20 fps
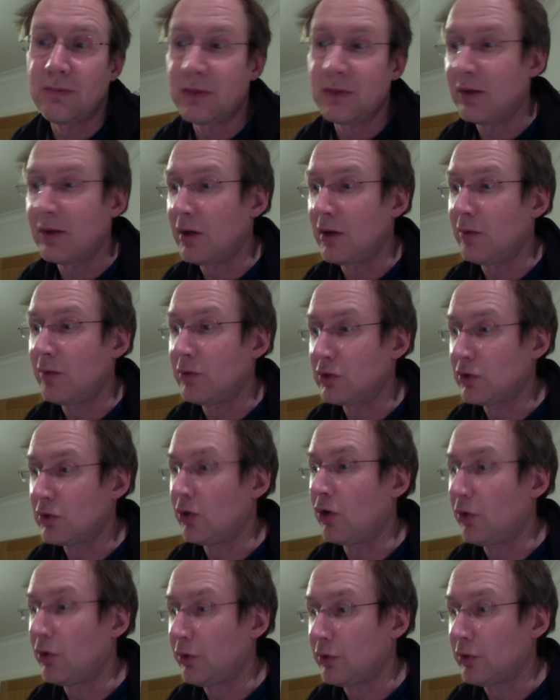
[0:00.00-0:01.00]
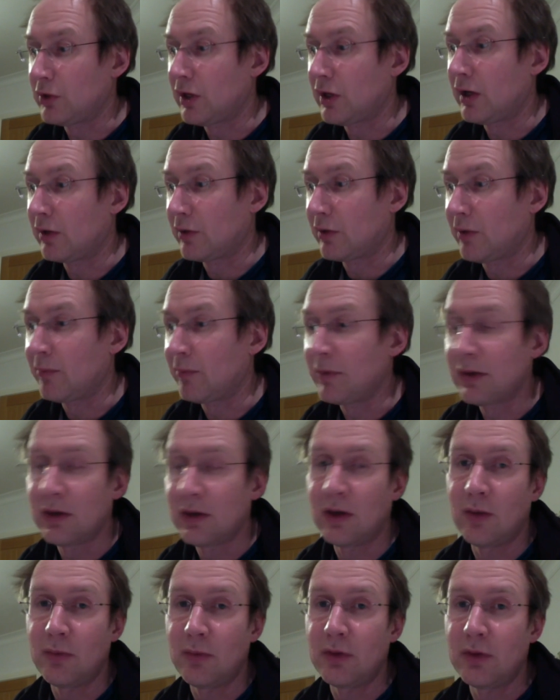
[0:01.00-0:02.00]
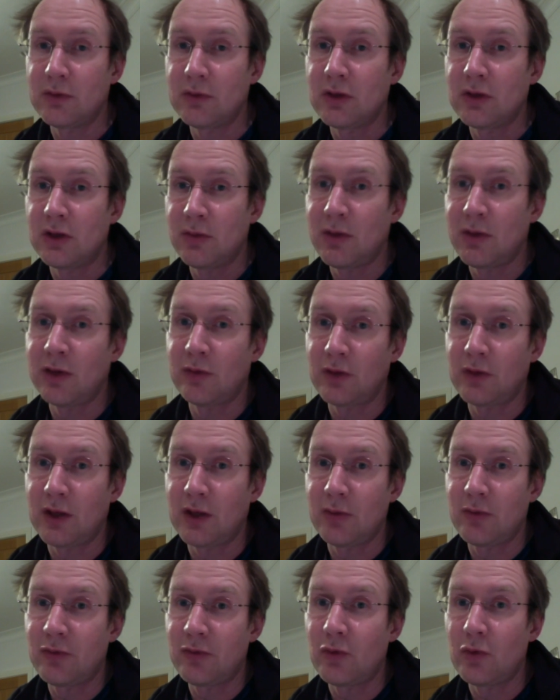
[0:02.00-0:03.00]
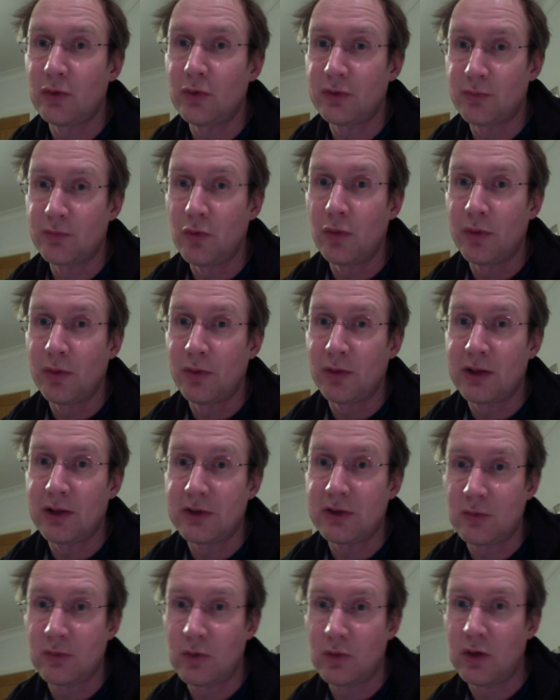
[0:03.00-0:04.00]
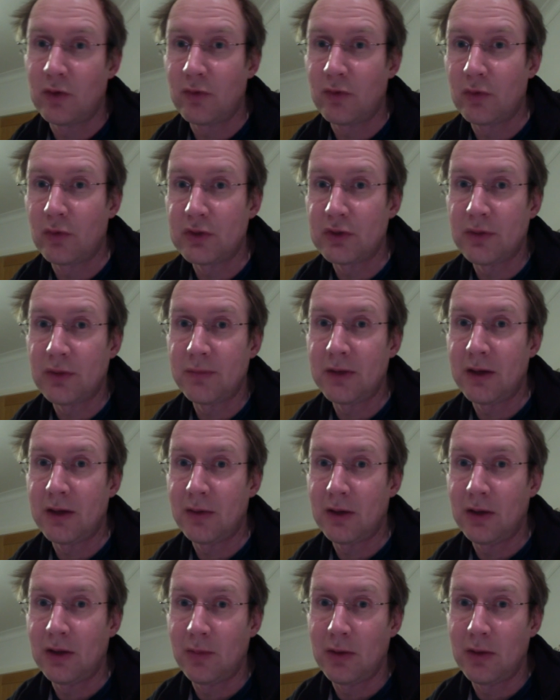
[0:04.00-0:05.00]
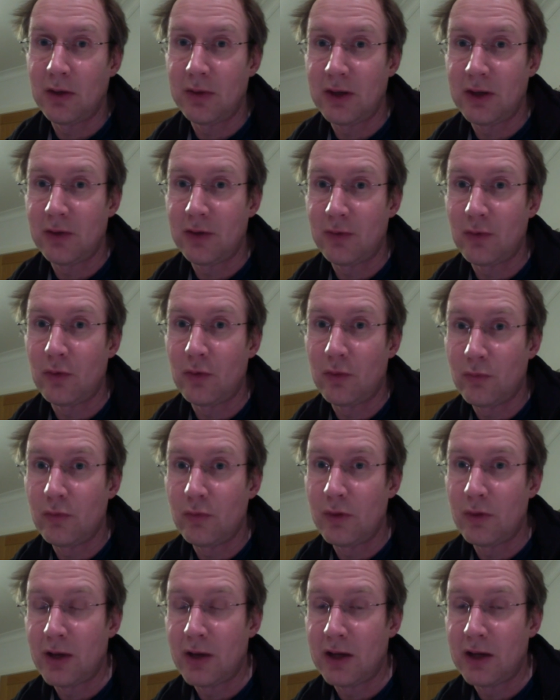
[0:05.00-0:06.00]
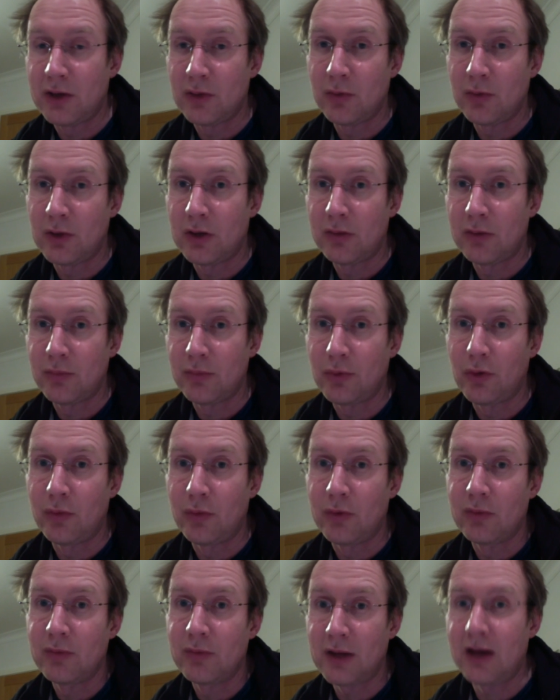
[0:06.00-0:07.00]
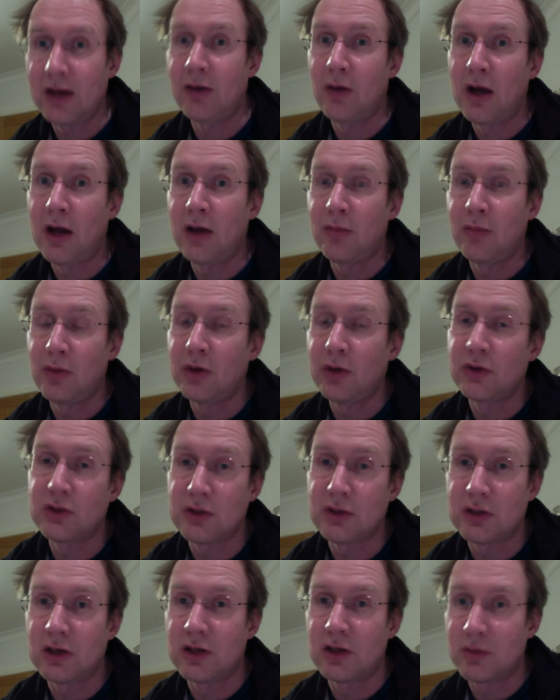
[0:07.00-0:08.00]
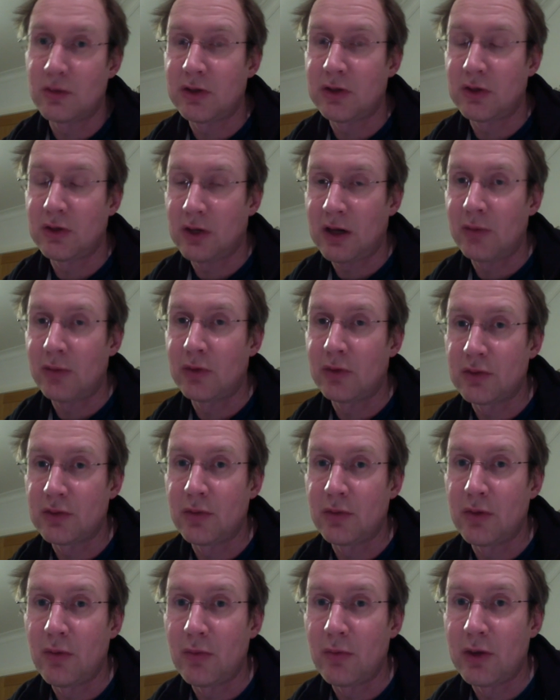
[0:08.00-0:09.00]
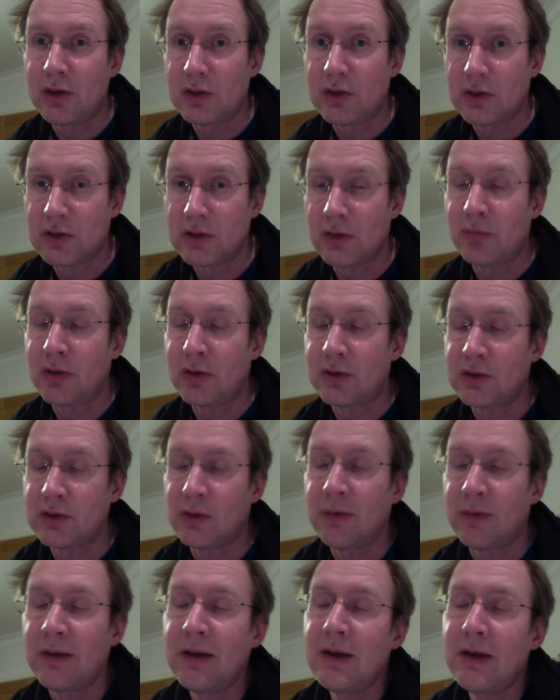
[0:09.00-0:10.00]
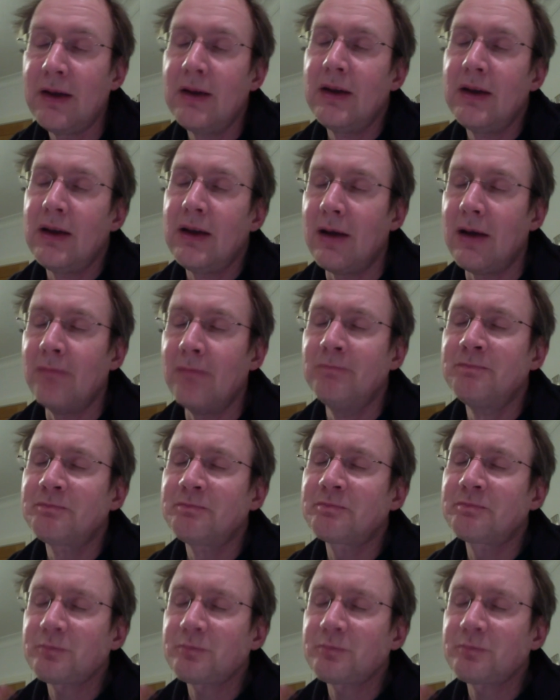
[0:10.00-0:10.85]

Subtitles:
You saw it on your diagram that the demand for labour falls, more people enter the workforce, and therefore we may end up with unemployment. How much is going to depend on how much the minimum wage goes up by and so on.